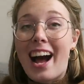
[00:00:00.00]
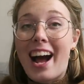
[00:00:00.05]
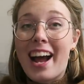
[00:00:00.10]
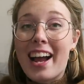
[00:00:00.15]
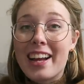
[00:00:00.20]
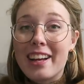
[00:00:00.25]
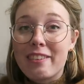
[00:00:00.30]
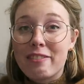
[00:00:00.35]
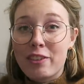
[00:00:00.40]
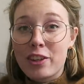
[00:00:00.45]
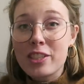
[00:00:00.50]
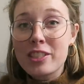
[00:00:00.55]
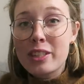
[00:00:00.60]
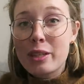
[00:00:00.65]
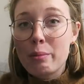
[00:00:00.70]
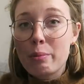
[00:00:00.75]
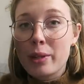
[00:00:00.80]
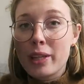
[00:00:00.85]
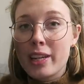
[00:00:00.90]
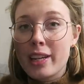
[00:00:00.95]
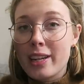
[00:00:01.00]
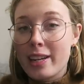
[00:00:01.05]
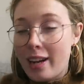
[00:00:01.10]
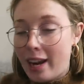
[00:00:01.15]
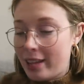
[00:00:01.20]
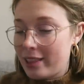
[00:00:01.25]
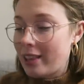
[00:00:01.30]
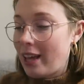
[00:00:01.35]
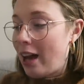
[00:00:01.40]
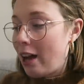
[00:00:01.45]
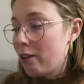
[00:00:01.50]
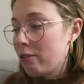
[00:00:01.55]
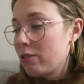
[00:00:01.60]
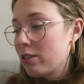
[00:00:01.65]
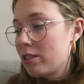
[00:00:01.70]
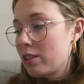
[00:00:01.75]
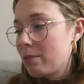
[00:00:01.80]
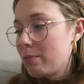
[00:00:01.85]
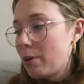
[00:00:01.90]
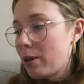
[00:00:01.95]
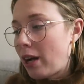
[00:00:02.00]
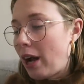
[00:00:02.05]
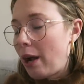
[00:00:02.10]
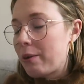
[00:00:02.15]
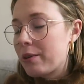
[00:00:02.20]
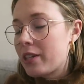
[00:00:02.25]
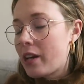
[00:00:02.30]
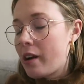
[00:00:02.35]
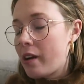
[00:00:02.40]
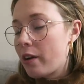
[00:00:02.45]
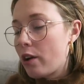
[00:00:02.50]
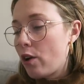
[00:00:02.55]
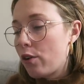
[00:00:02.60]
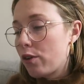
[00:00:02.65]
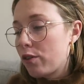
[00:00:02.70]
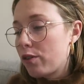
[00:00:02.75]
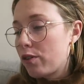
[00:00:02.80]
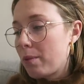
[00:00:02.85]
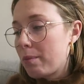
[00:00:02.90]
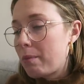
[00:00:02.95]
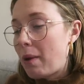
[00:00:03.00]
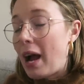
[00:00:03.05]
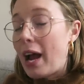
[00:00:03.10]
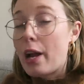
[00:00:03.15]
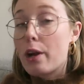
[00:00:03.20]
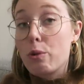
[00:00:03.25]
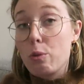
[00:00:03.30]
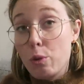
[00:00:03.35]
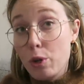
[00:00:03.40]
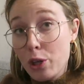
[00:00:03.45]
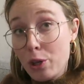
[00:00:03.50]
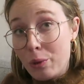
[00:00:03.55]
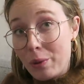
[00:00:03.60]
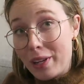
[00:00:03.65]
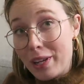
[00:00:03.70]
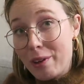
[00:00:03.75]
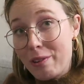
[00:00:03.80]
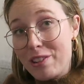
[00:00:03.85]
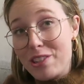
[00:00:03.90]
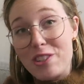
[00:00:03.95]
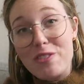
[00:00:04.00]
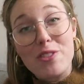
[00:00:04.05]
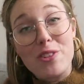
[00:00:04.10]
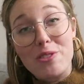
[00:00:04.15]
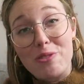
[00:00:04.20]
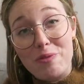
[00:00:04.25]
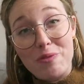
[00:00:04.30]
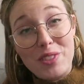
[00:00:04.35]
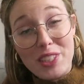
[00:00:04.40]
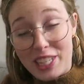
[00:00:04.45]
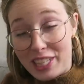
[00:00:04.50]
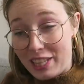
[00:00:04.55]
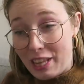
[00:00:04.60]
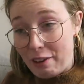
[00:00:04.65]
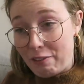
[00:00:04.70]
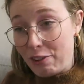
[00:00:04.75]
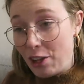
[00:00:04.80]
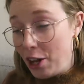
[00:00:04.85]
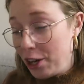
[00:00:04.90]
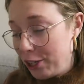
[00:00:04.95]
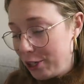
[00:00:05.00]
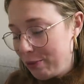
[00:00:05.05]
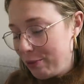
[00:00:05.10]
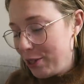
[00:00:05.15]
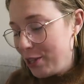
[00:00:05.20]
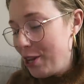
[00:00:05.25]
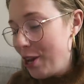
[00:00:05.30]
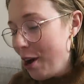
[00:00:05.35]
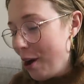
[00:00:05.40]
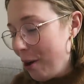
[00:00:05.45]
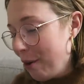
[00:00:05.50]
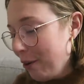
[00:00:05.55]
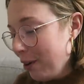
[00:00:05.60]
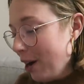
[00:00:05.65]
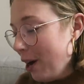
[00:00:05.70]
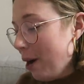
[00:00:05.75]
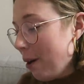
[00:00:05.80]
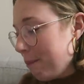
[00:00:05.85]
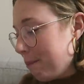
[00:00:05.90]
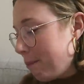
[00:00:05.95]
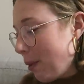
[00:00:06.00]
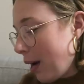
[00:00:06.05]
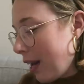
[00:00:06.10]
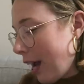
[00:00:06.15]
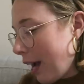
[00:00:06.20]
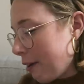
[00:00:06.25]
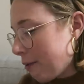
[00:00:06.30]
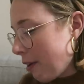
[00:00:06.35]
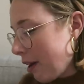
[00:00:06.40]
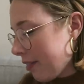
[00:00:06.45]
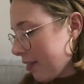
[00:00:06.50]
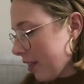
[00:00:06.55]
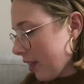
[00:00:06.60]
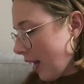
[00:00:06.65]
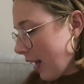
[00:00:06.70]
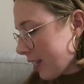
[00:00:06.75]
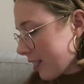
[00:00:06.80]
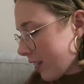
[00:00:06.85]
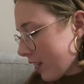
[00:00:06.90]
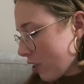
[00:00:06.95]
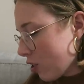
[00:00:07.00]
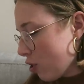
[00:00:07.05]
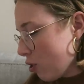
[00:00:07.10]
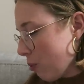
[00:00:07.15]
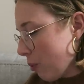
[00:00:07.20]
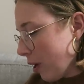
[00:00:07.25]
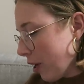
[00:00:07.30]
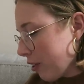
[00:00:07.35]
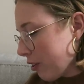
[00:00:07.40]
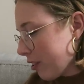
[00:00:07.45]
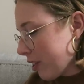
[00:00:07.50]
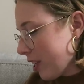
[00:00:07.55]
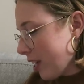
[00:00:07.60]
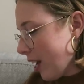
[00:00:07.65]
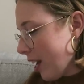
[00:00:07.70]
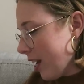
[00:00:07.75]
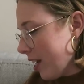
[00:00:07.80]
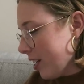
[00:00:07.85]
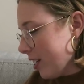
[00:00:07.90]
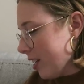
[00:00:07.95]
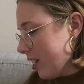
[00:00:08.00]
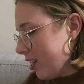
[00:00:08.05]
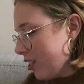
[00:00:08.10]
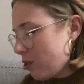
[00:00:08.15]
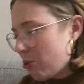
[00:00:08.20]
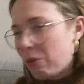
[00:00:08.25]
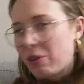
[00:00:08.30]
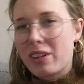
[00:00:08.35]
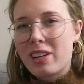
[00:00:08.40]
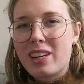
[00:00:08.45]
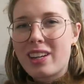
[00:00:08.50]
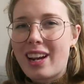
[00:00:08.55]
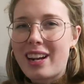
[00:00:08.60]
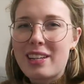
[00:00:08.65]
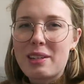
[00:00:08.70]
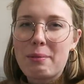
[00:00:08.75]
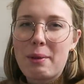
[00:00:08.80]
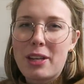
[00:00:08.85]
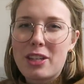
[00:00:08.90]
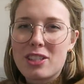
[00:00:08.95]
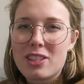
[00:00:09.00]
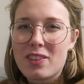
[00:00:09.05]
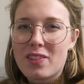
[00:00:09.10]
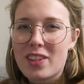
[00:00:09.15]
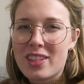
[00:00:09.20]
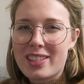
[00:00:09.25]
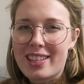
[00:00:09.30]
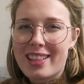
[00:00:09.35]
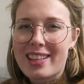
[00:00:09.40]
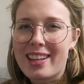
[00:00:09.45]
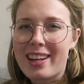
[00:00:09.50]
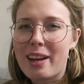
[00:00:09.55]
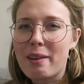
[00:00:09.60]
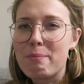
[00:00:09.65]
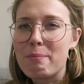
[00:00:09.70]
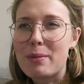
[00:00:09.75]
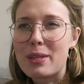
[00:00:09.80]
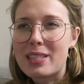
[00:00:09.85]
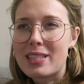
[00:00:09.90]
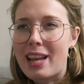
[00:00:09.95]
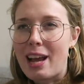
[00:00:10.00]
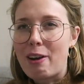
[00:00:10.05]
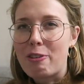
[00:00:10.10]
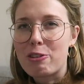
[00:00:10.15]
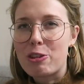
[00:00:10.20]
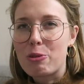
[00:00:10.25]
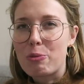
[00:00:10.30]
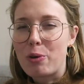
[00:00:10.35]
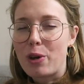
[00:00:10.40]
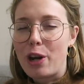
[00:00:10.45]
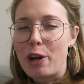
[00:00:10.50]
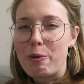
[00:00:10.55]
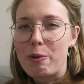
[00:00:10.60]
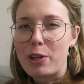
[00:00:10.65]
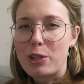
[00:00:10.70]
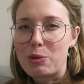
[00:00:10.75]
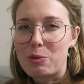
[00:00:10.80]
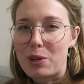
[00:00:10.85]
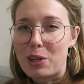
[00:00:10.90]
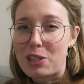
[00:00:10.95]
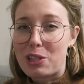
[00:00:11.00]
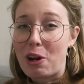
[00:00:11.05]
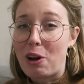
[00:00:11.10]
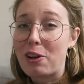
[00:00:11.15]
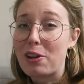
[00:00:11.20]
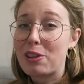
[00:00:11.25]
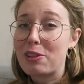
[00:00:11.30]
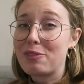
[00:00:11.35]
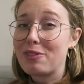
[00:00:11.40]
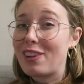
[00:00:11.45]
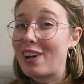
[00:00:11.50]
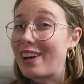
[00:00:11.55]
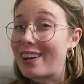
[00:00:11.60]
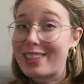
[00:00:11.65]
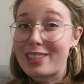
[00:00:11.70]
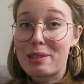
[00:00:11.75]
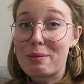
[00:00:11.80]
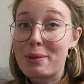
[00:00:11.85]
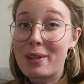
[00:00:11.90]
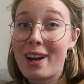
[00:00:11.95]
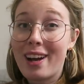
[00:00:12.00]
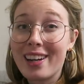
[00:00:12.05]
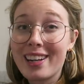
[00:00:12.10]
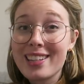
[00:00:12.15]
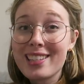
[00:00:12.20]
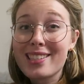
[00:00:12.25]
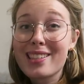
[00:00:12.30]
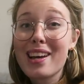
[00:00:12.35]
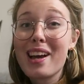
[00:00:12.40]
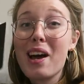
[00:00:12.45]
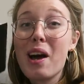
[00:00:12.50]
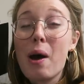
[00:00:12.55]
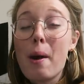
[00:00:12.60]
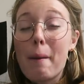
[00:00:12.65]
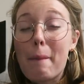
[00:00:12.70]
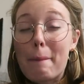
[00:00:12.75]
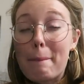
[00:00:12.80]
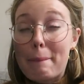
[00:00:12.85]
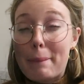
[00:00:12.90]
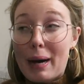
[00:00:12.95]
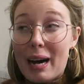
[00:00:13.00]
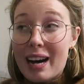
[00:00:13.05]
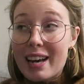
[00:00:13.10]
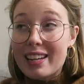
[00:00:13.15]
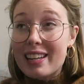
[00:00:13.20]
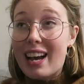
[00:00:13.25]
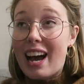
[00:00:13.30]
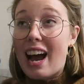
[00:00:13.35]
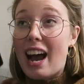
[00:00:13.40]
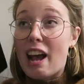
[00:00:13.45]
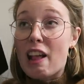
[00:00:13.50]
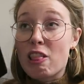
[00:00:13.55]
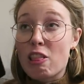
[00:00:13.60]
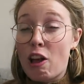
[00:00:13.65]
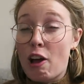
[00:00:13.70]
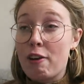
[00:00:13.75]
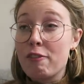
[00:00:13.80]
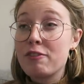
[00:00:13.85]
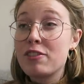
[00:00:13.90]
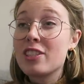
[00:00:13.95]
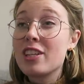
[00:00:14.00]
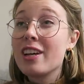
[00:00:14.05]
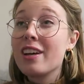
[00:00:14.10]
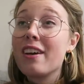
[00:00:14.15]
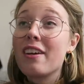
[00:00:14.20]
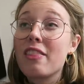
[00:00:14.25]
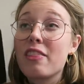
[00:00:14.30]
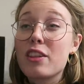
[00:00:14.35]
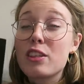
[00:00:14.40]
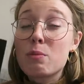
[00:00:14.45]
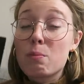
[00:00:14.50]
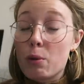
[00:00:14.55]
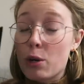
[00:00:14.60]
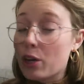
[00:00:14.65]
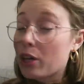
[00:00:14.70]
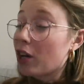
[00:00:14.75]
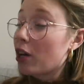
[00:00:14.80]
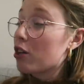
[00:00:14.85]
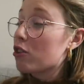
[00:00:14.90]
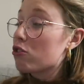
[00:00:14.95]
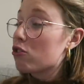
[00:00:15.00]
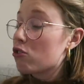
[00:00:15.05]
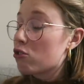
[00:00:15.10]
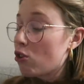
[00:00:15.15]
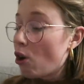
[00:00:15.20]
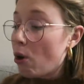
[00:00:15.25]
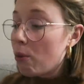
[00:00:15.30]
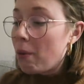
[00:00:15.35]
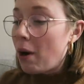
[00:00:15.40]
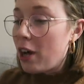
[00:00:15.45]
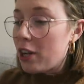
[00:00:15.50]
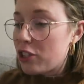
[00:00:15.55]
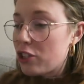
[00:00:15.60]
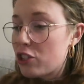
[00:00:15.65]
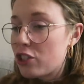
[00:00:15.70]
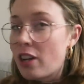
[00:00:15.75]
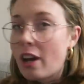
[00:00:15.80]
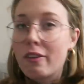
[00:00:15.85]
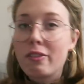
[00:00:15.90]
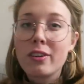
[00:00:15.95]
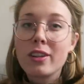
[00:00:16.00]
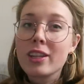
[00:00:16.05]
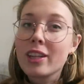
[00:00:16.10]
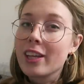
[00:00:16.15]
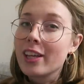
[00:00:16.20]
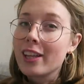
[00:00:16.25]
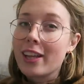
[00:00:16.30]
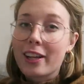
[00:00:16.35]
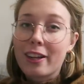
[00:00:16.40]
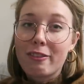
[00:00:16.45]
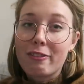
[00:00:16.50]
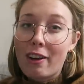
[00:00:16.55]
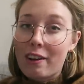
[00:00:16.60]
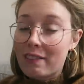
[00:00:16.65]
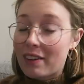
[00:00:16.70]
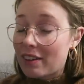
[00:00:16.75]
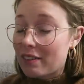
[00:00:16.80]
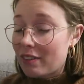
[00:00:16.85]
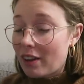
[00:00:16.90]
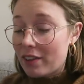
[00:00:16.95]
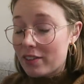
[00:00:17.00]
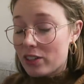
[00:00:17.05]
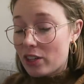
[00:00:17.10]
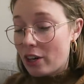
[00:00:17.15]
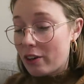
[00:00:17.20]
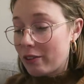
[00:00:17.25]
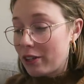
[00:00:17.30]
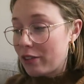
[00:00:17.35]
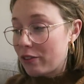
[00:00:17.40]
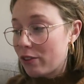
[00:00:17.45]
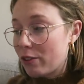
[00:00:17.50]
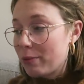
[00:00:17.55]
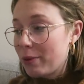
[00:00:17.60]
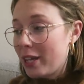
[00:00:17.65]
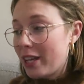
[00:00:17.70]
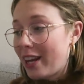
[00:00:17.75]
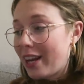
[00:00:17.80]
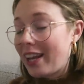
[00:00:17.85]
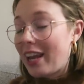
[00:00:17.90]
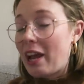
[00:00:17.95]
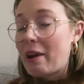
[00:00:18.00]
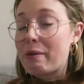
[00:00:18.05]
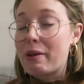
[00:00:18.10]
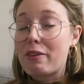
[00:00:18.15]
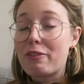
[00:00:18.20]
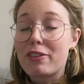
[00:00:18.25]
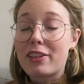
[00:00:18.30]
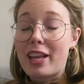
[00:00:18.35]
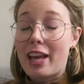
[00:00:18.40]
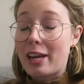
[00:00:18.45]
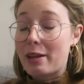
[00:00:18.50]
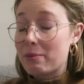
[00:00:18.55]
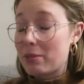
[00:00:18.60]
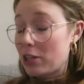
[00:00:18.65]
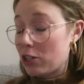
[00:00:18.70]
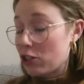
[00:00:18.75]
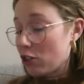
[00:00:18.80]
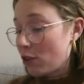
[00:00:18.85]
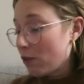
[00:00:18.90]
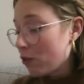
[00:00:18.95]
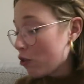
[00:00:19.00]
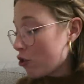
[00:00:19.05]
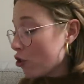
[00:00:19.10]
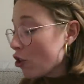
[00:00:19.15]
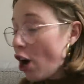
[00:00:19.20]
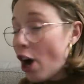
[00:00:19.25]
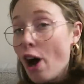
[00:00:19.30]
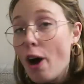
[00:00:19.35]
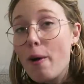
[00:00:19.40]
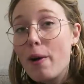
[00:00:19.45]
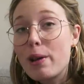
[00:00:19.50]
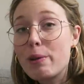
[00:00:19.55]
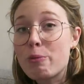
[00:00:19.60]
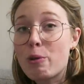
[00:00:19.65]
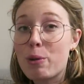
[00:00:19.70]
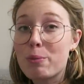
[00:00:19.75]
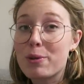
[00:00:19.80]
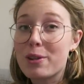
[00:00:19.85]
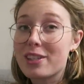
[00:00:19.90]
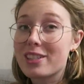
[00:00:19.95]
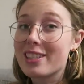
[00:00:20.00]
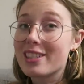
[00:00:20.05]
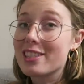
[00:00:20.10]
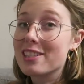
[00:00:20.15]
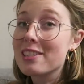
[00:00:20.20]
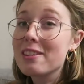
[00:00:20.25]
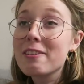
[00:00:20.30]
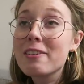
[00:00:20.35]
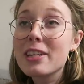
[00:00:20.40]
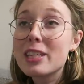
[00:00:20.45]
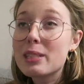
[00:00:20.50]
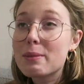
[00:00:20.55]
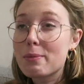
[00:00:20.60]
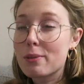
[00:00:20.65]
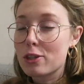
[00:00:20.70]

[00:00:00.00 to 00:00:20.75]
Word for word: I first completed Ninth House, is the book I was carrying over from my work week, which if you've seen that vlog, you would know. But I read the last like 280, 290 pages of this. I think I miscounted where I was when I started the vlog, to be honest. But I loved this book so much. Definitely like a five out of five star read for me. And I can't wait for the adaptation of the show and more books in the series.